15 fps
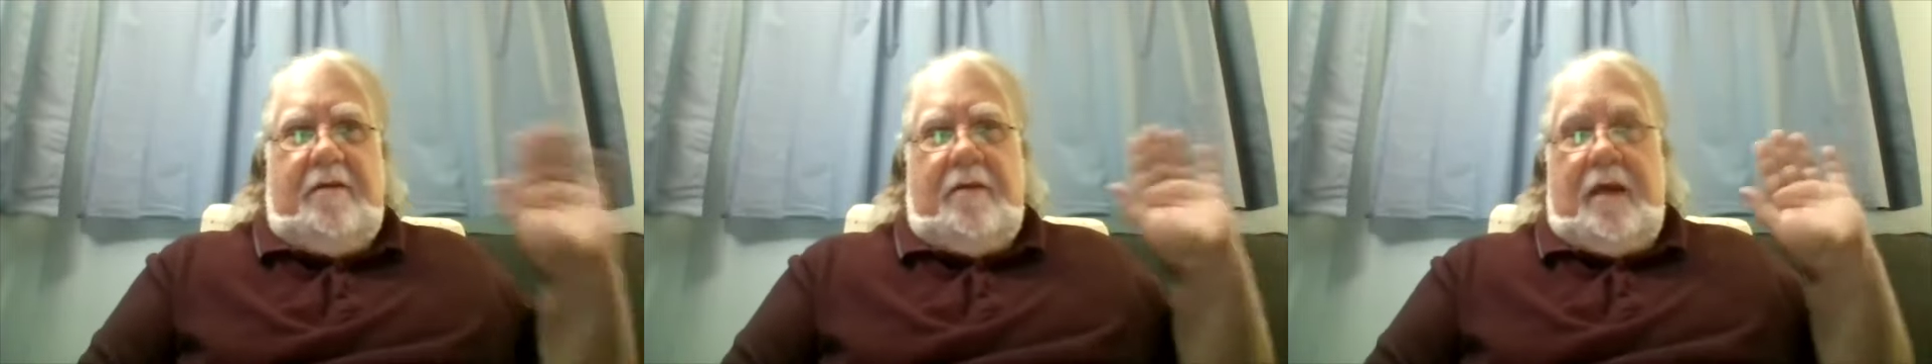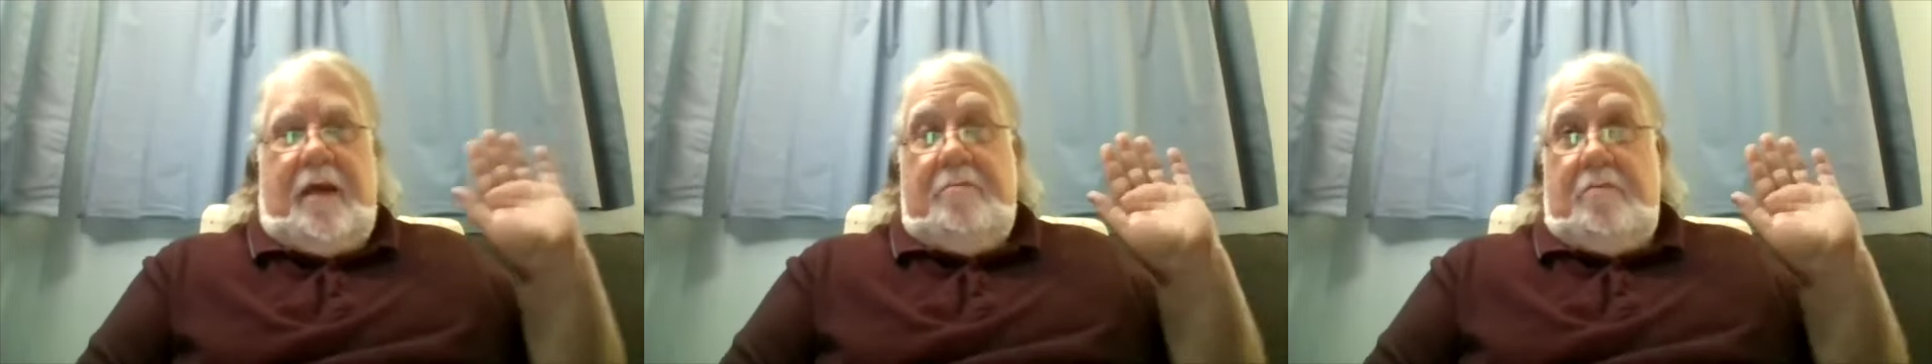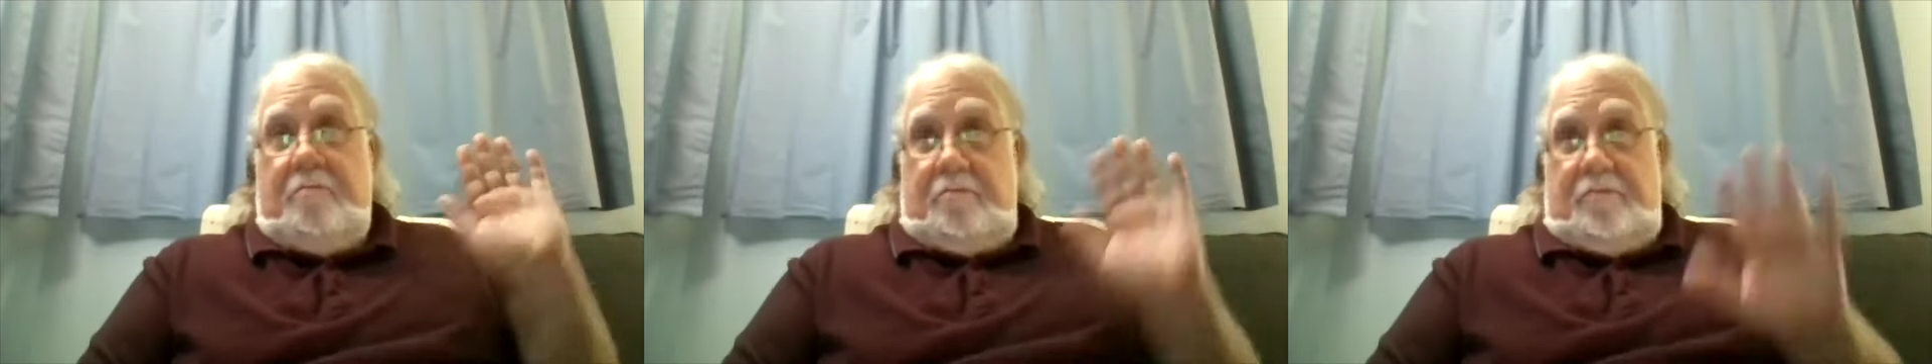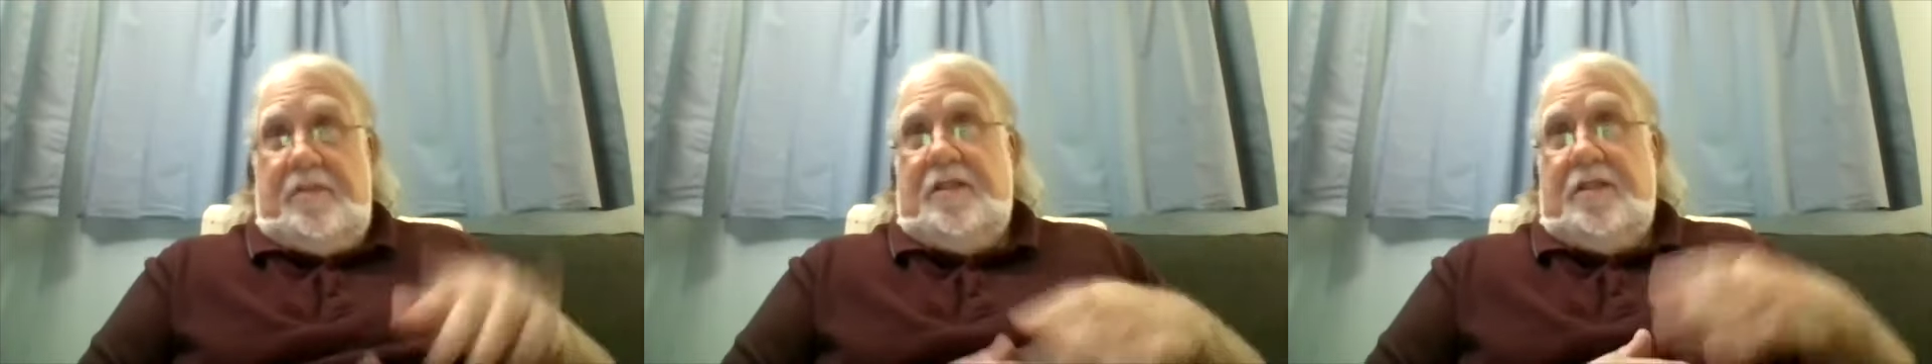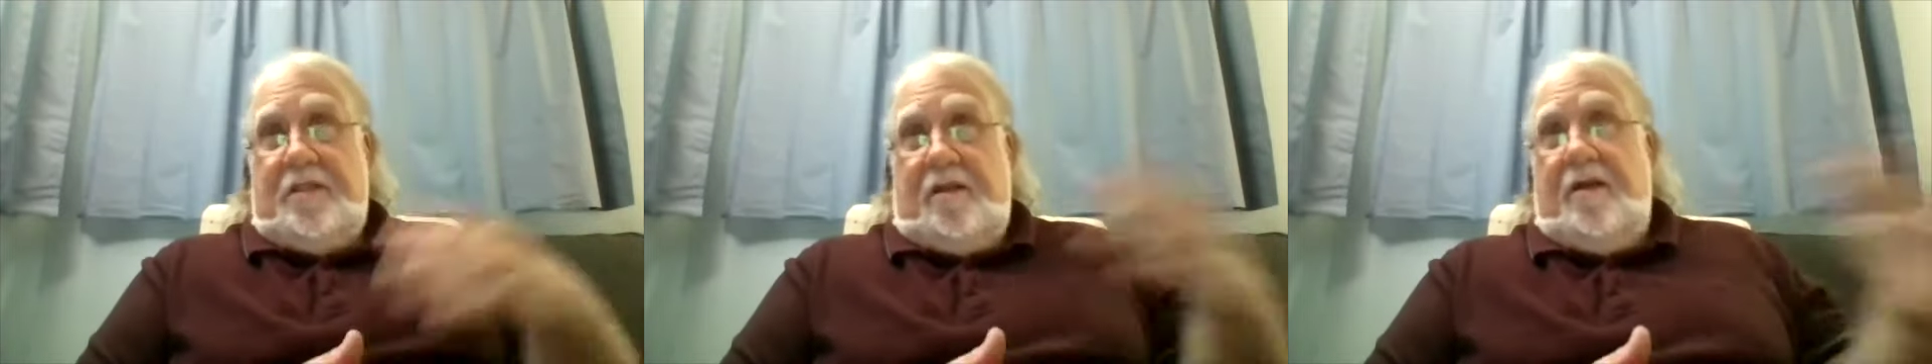And
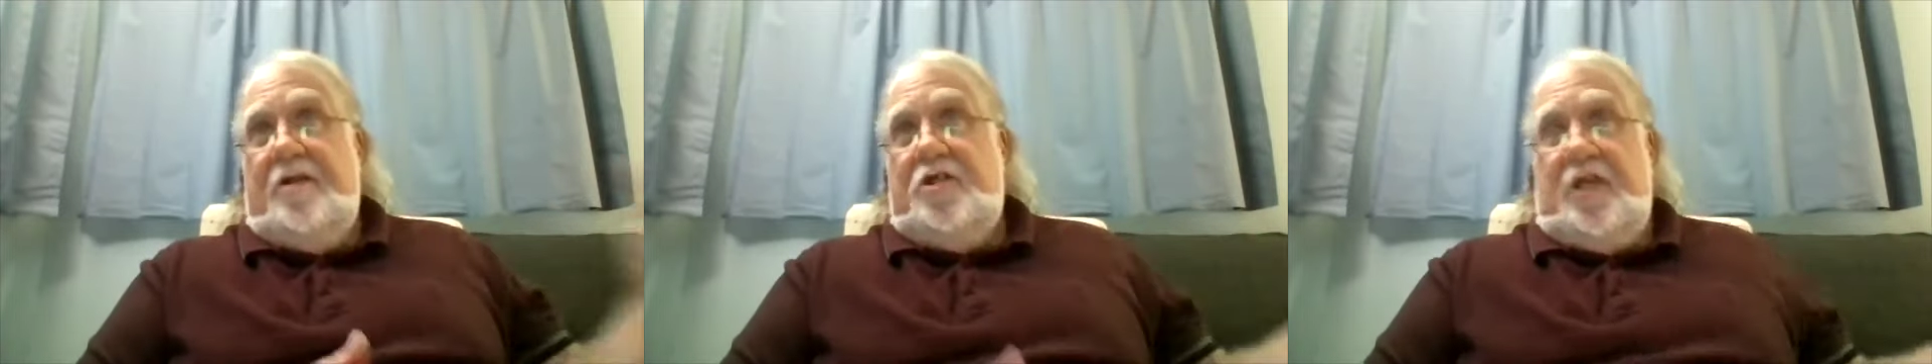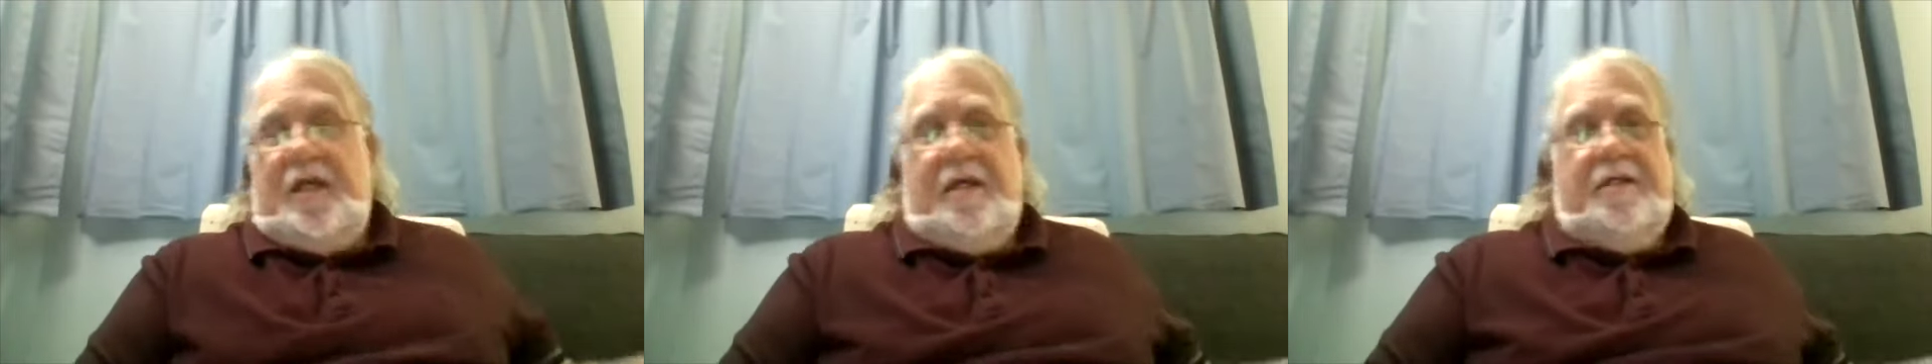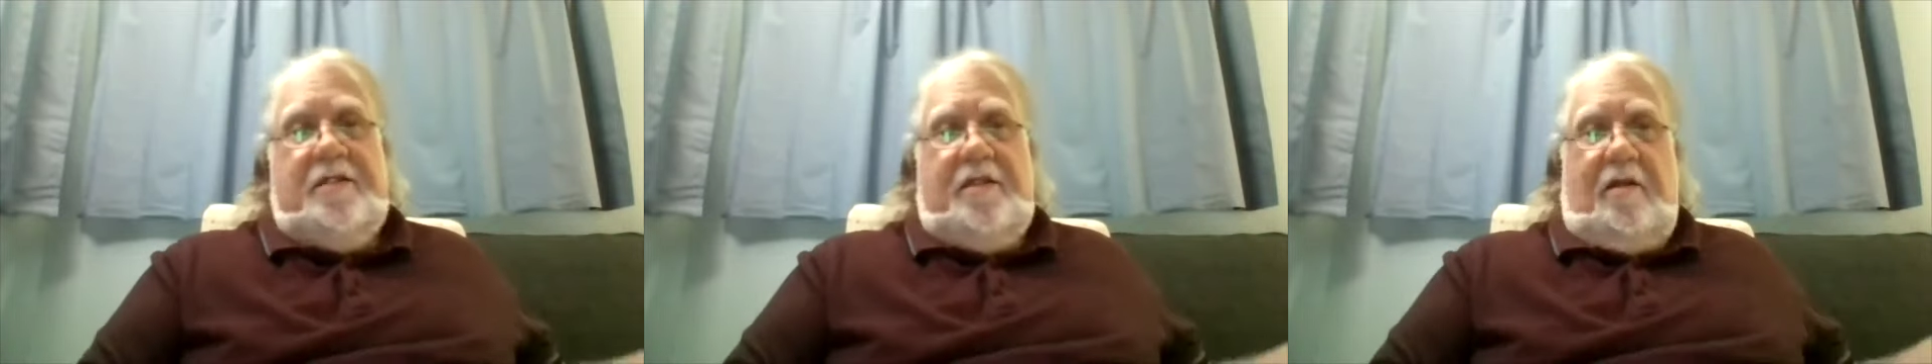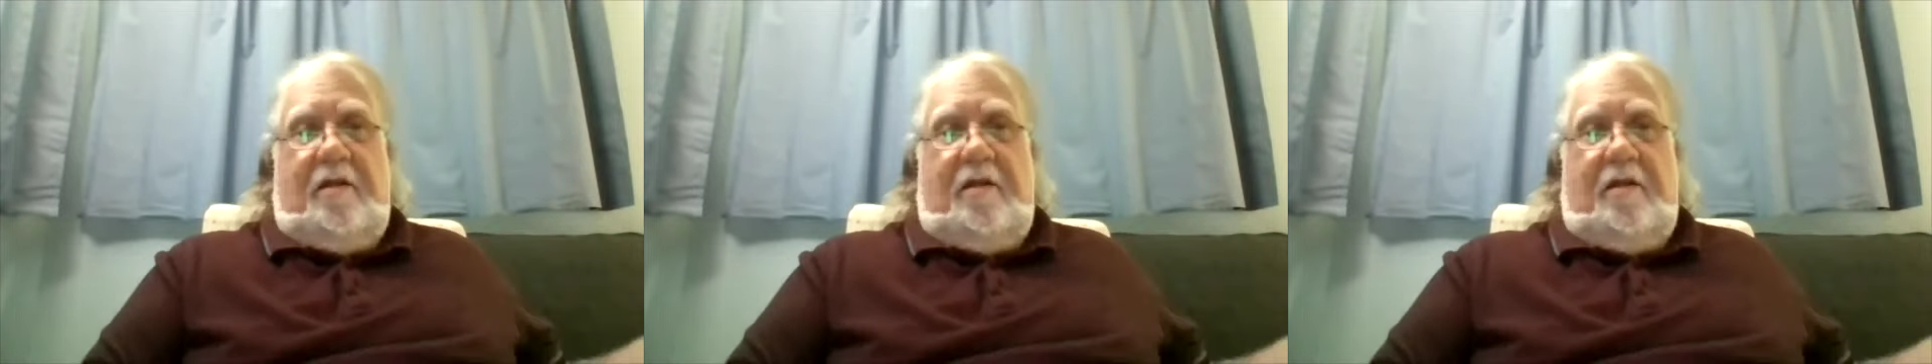this is largely because,